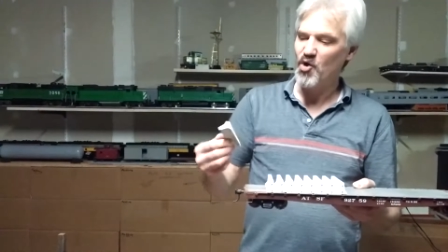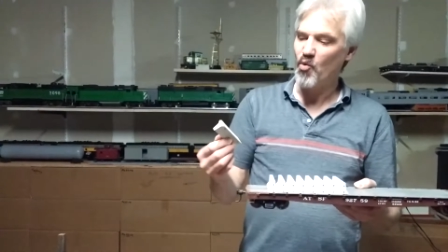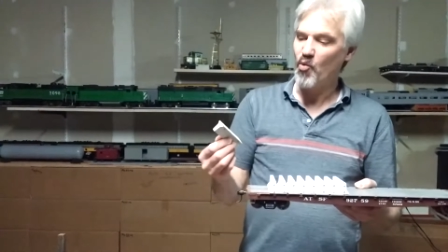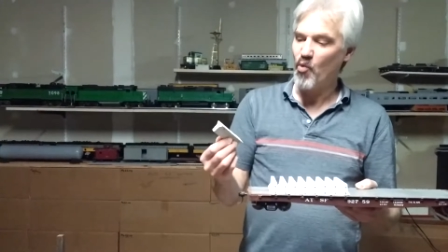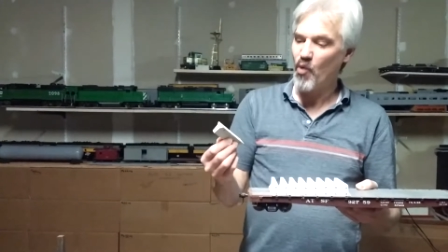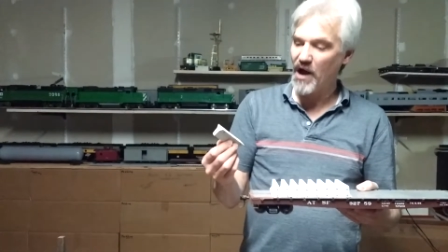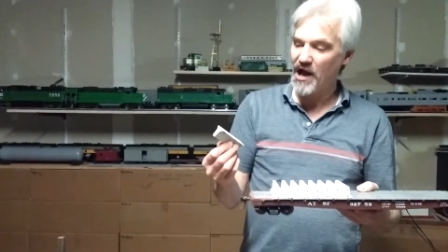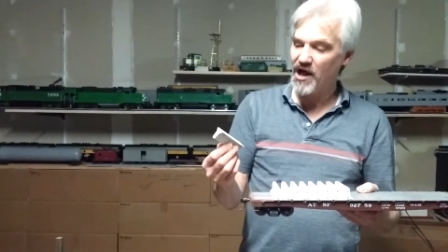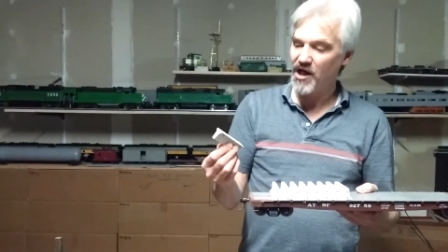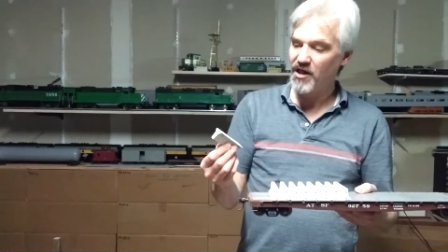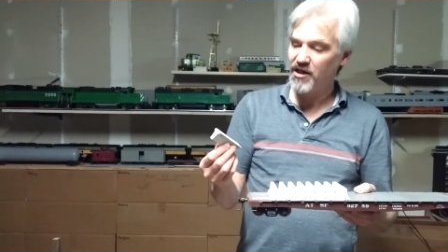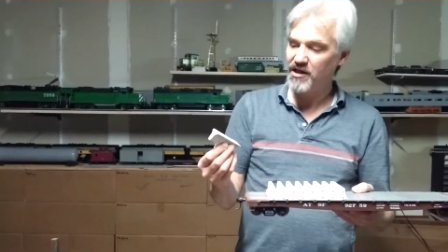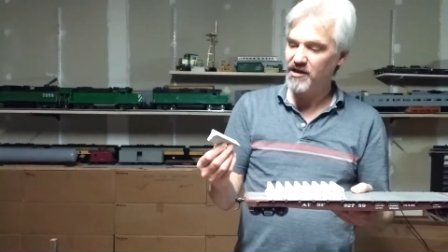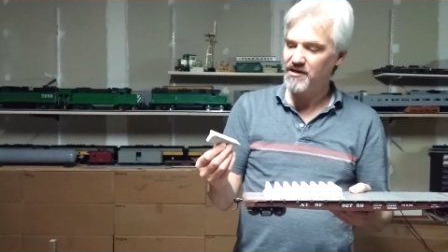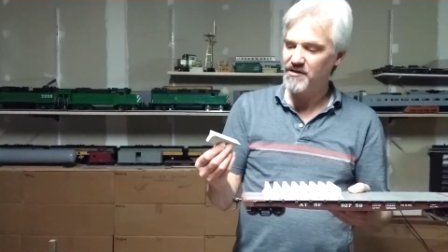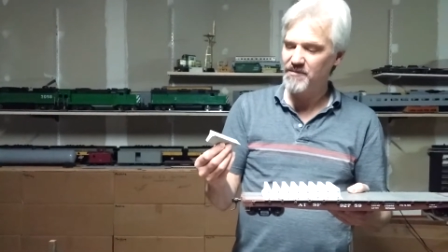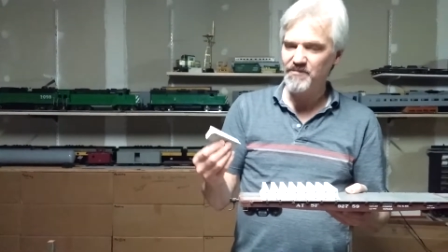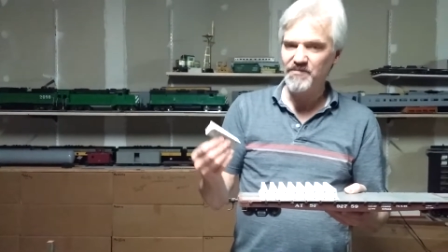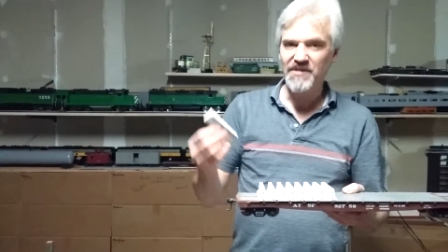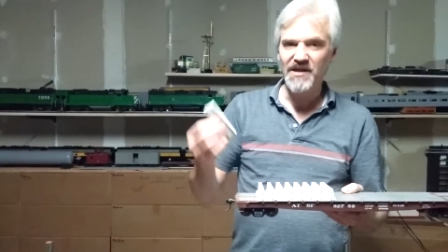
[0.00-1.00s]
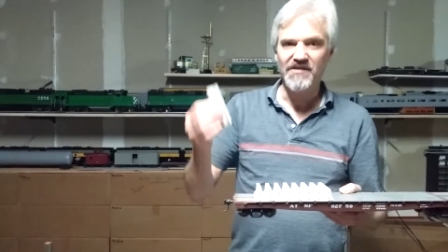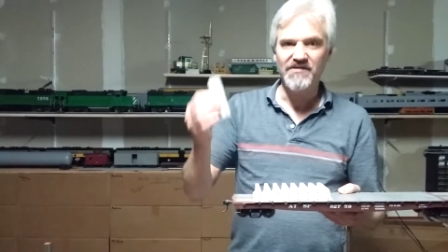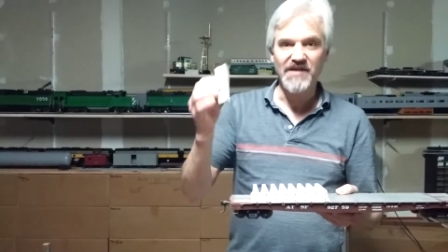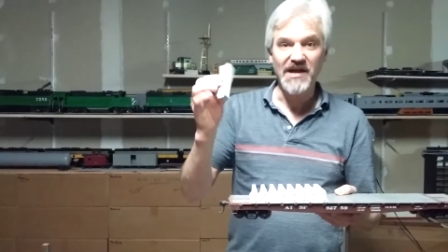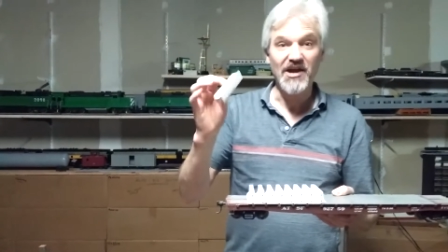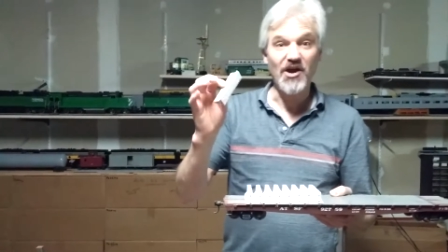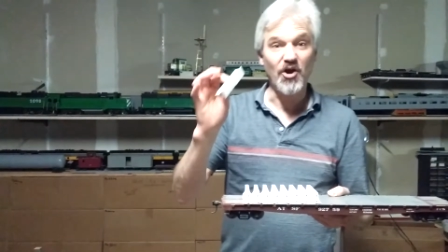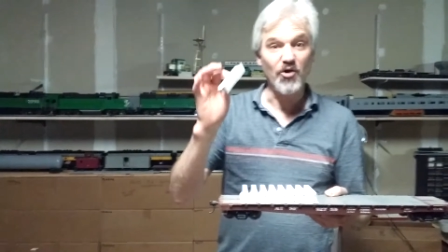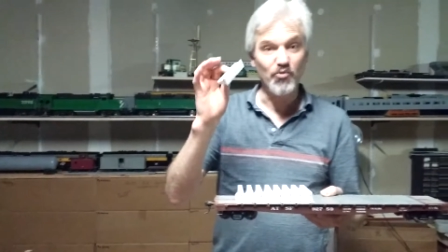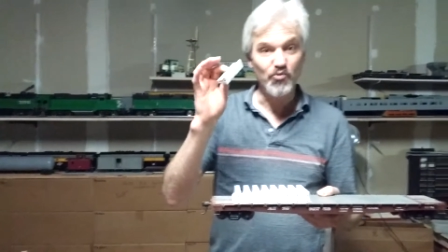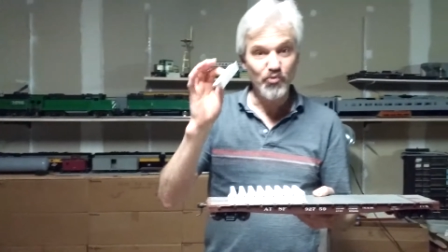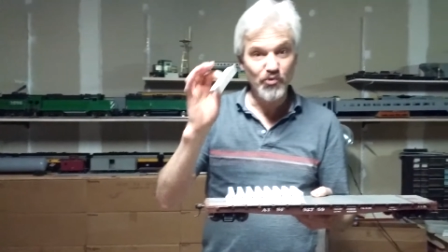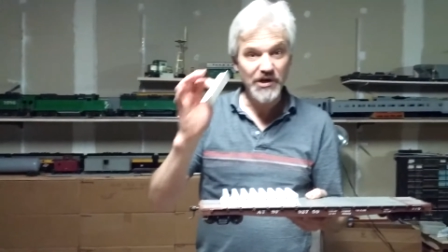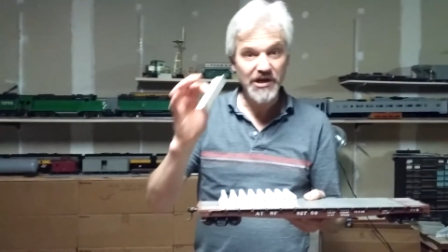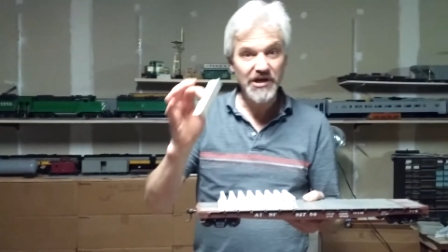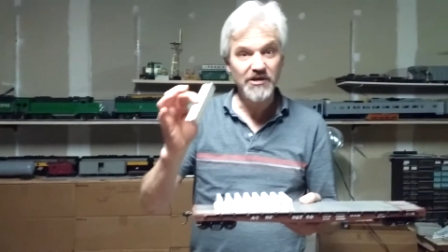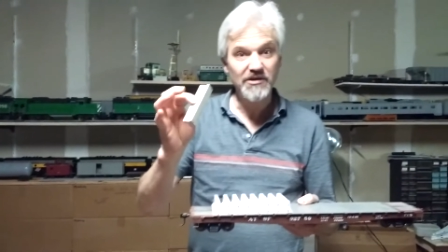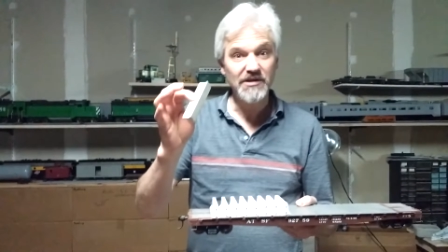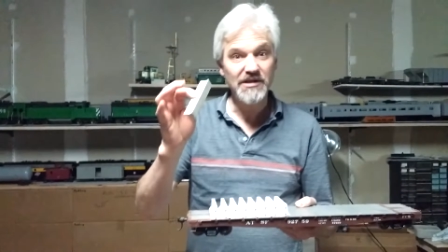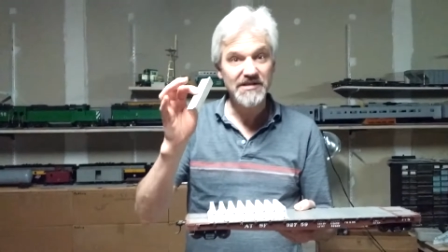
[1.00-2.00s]
Well, they are
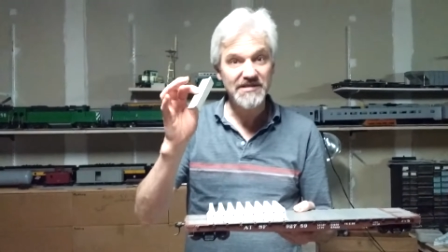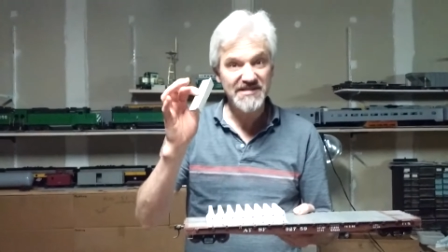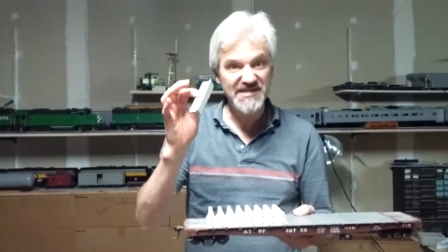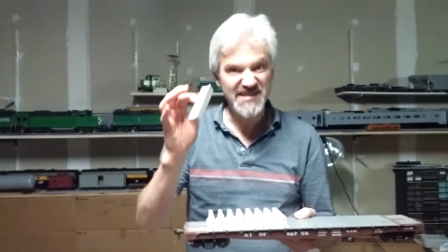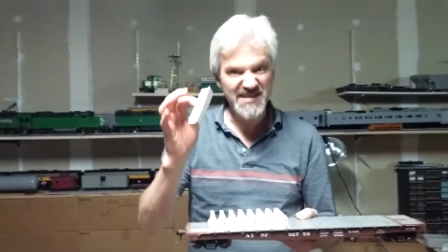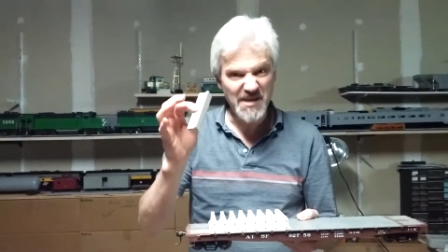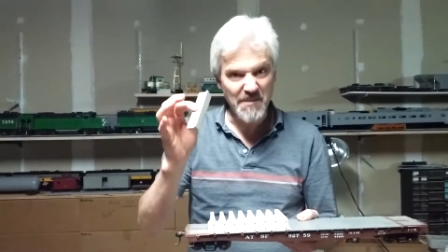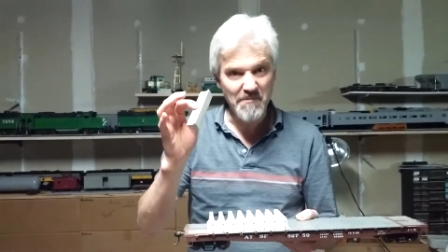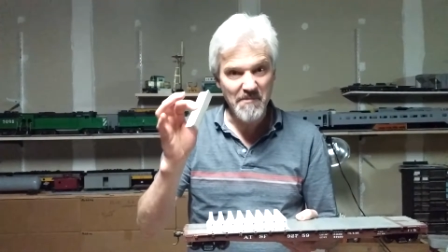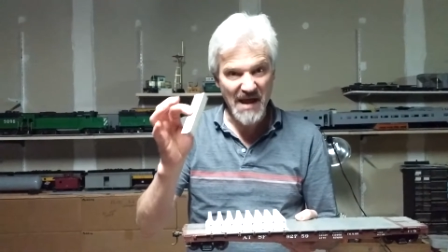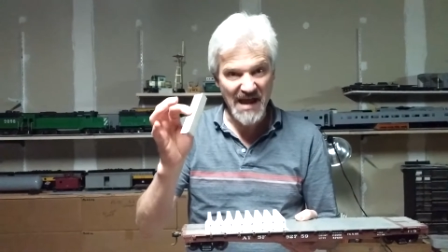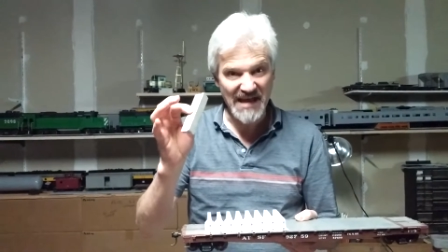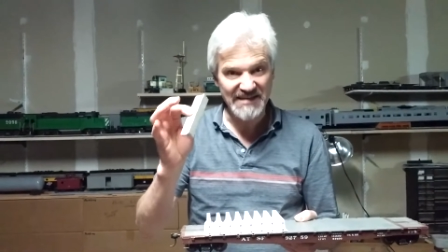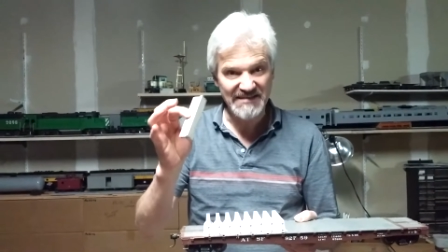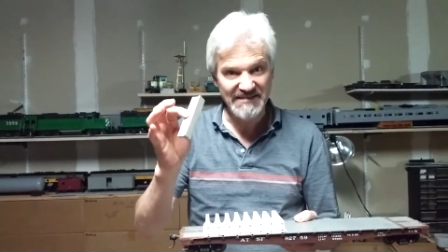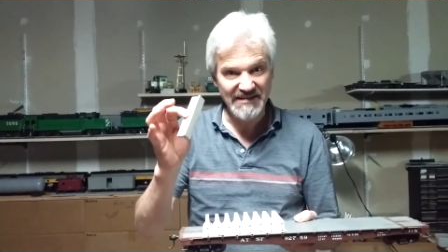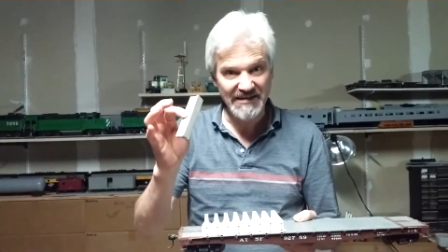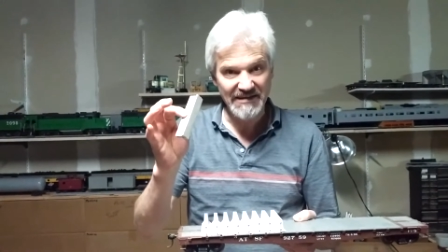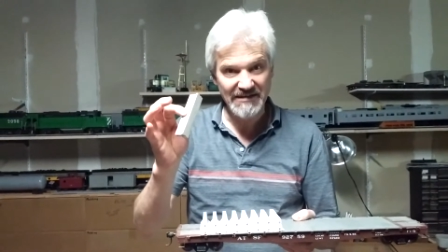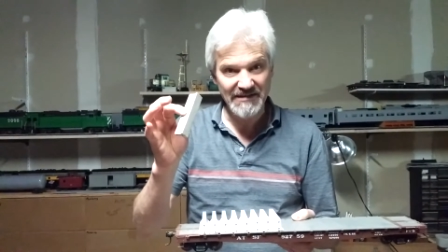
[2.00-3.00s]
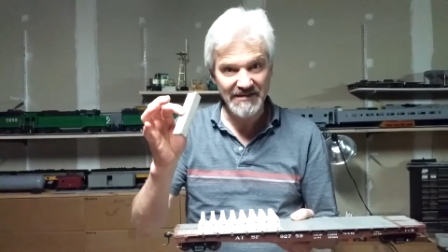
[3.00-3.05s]
real cement.